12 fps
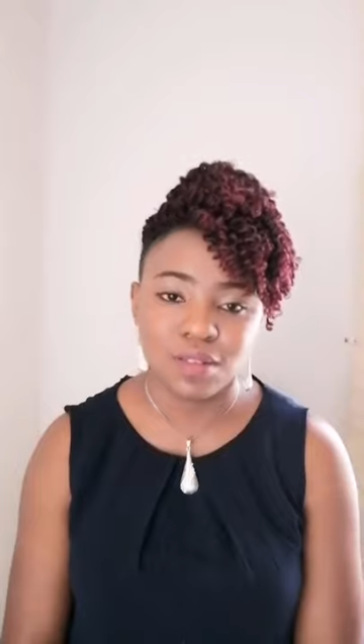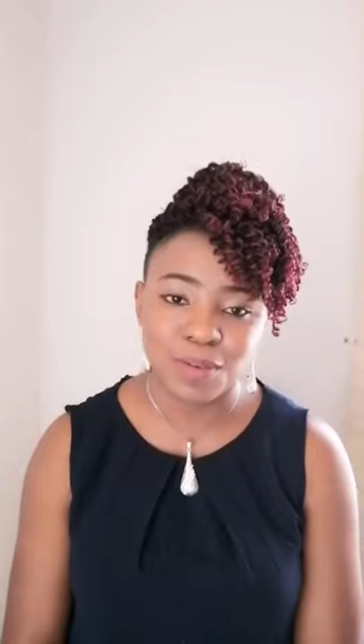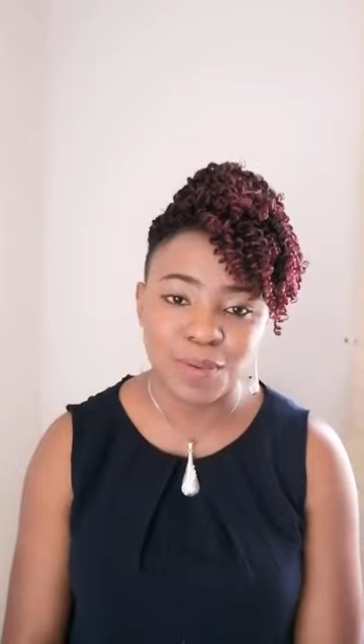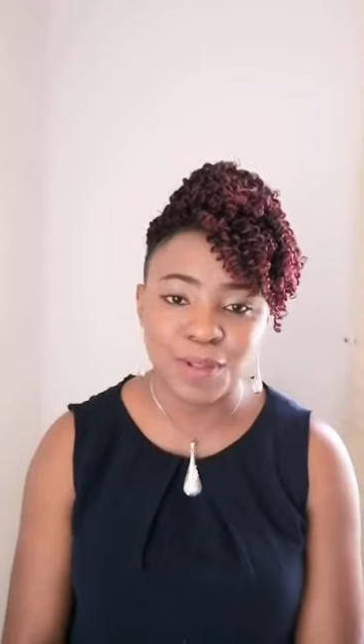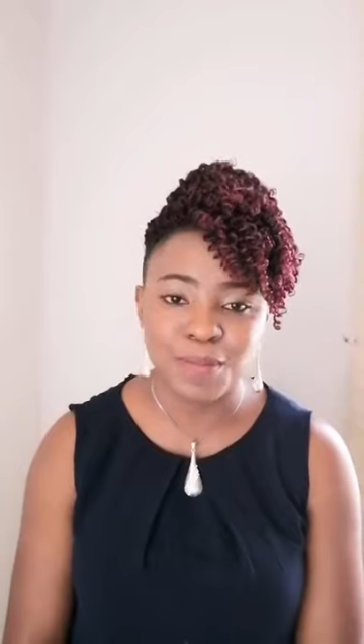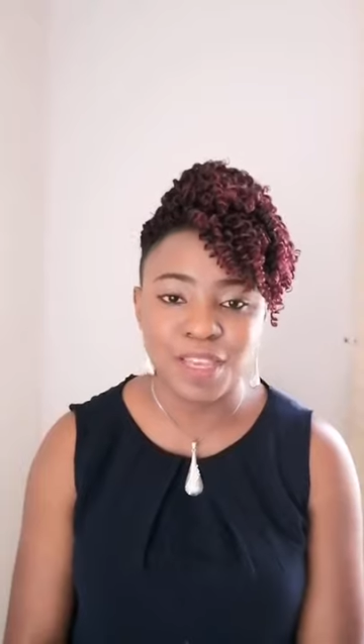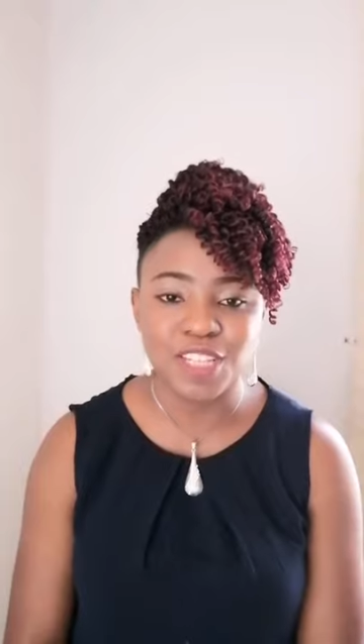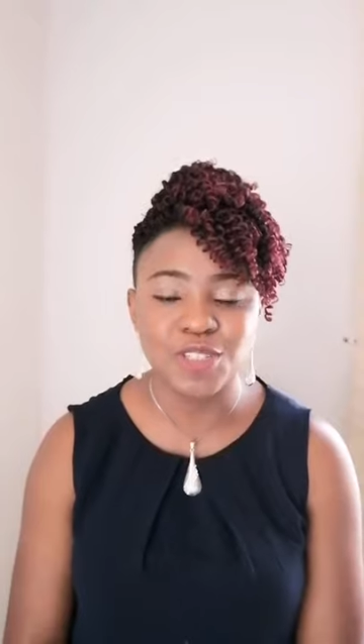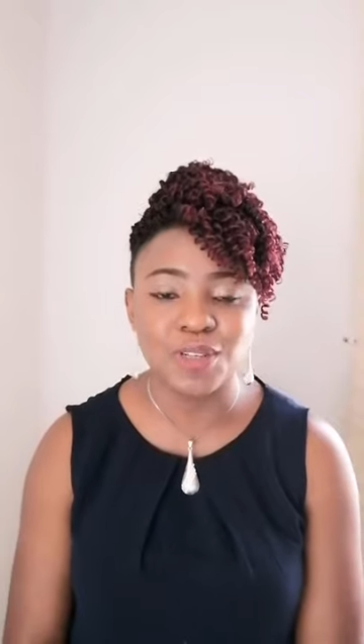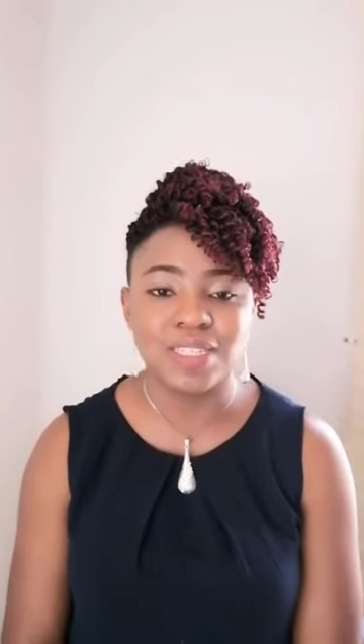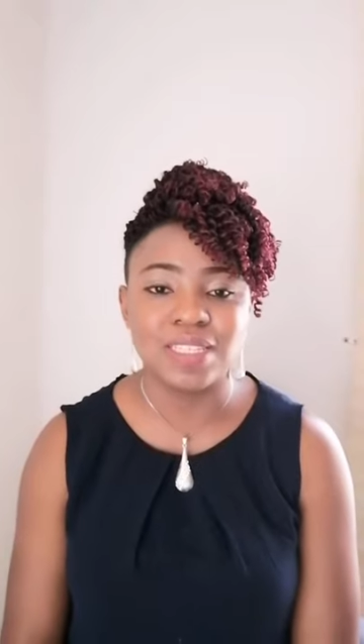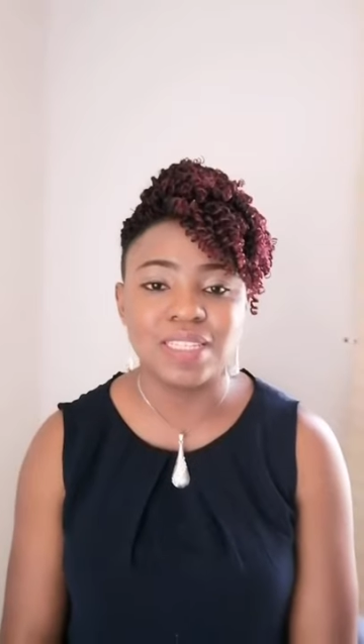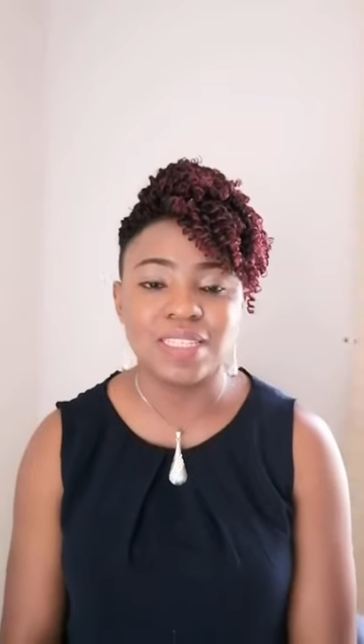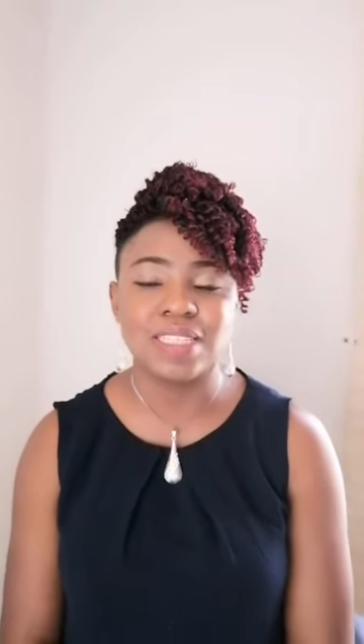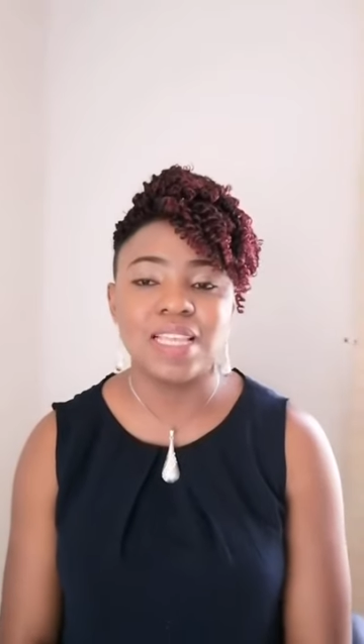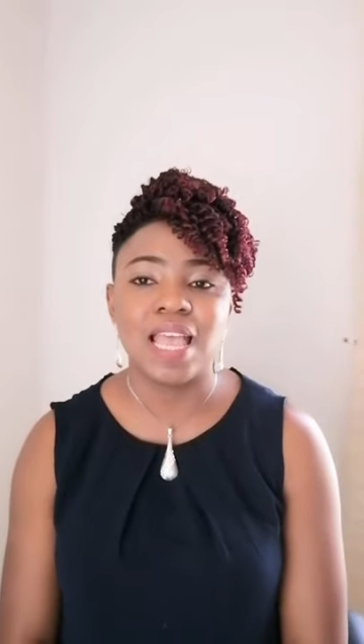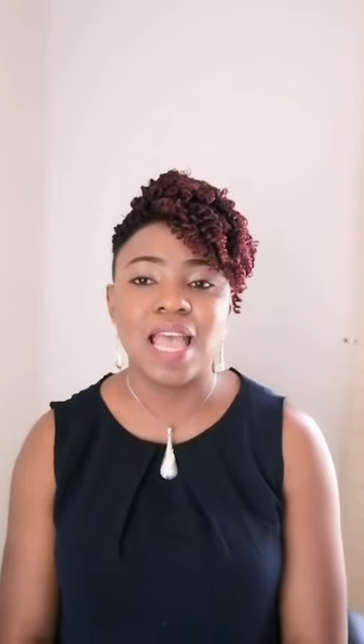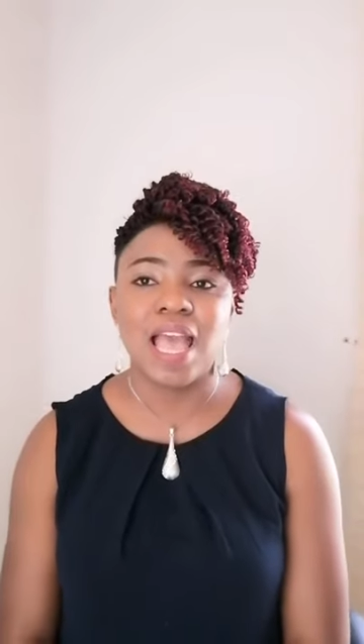We all make
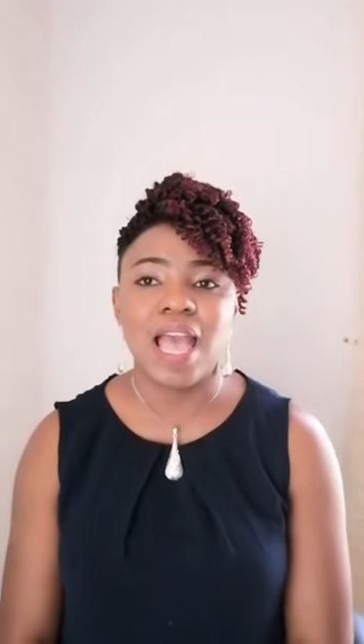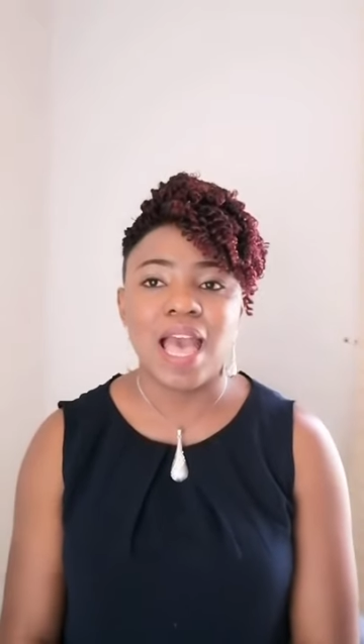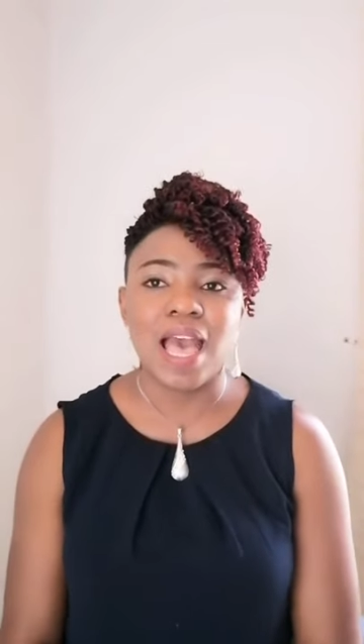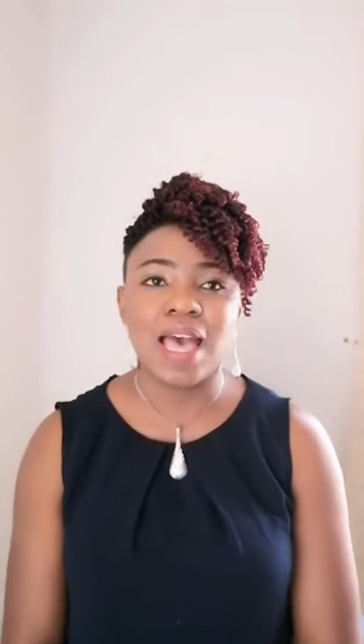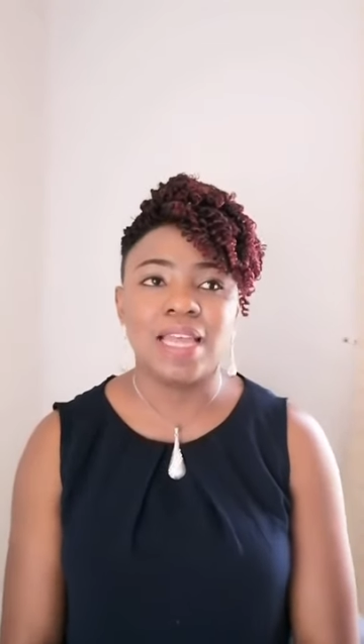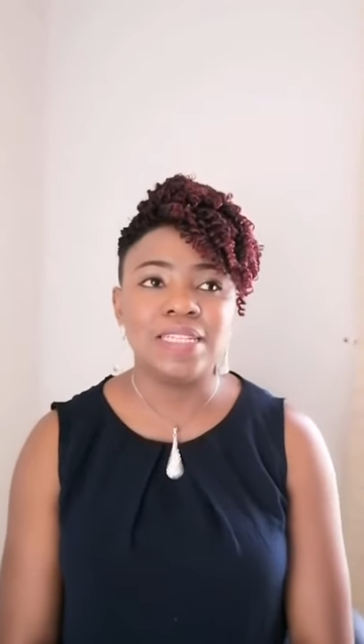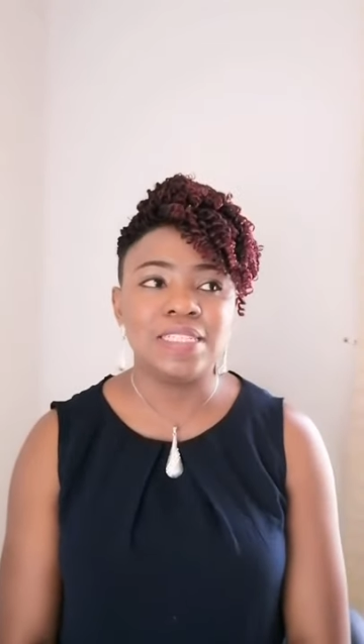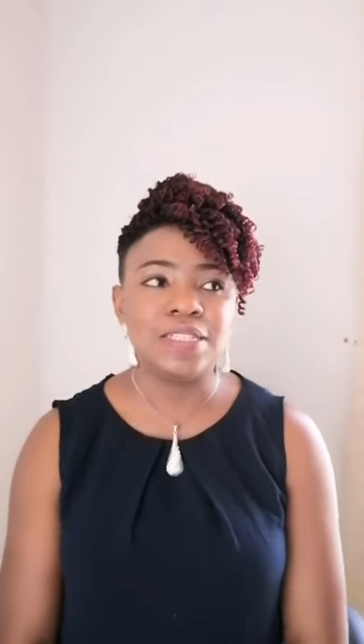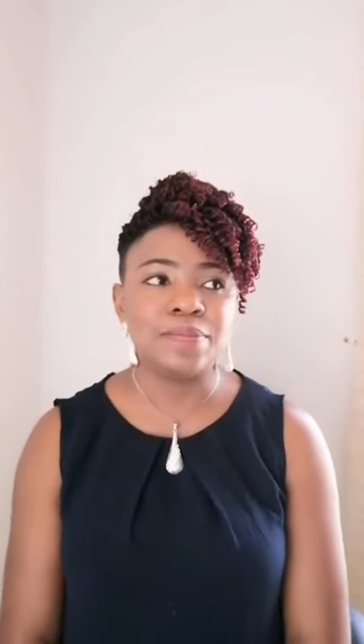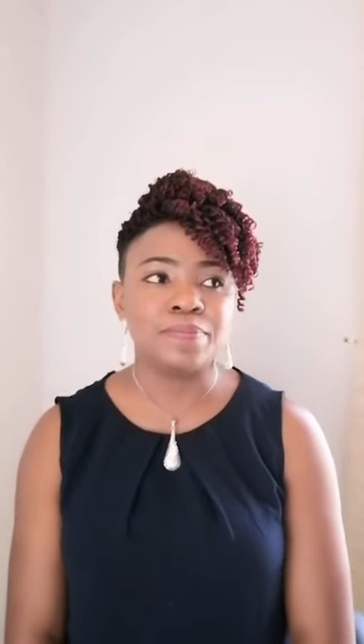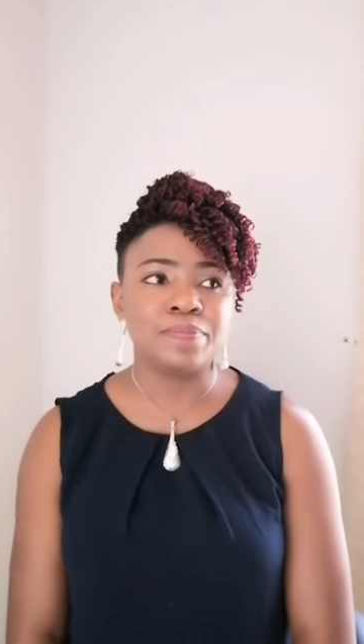choices. And